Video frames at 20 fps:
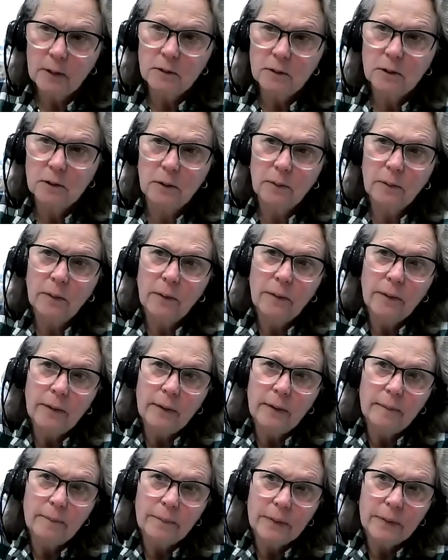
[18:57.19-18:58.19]
So
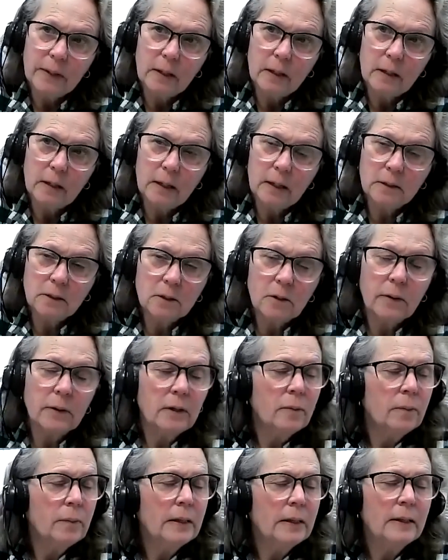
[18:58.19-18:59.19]
it's
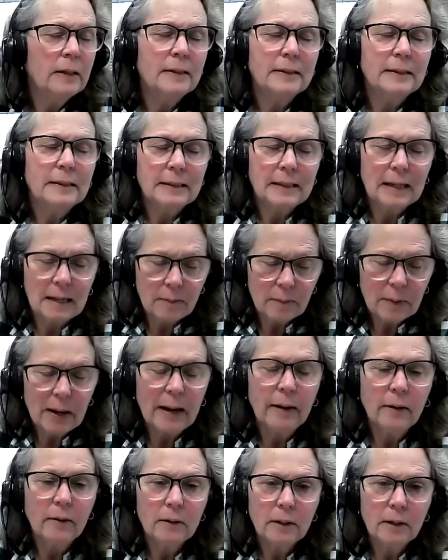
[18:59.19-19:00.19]
going to be the same
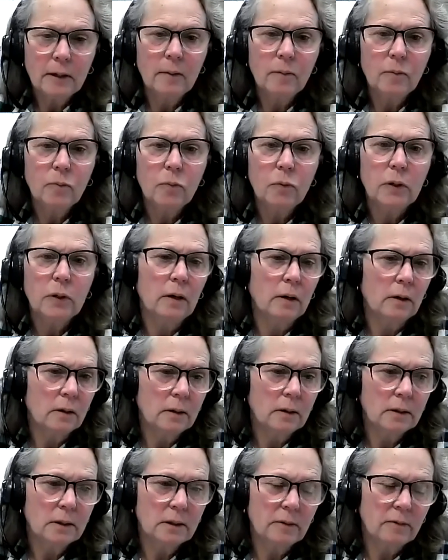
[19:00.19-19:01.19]
outcome
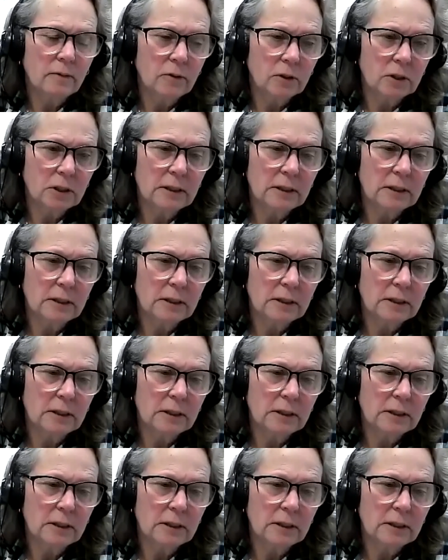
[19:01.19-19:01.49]
regardless if your